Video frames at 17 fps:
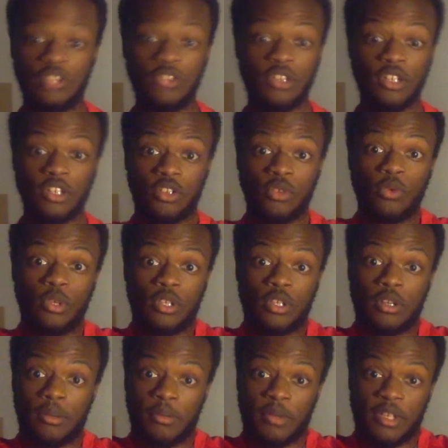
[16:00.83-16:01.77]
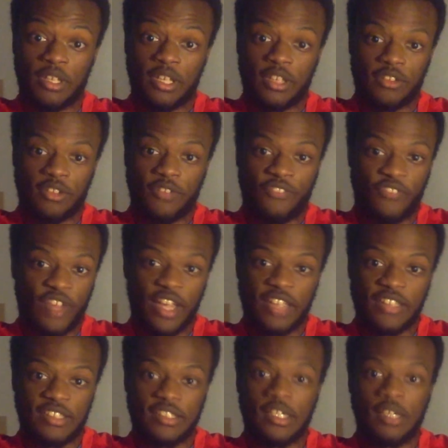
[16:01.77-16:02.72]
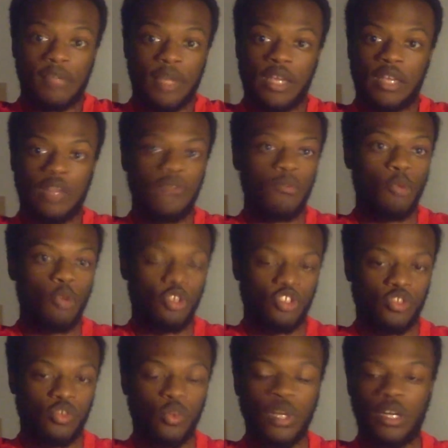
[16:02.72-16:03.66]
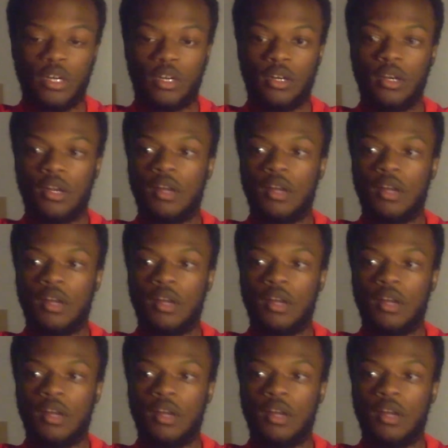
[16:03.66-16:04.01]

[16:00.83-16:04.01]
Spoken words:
they're gonna do it. I mean, that's the fans. It's gonna make it even more sweeter.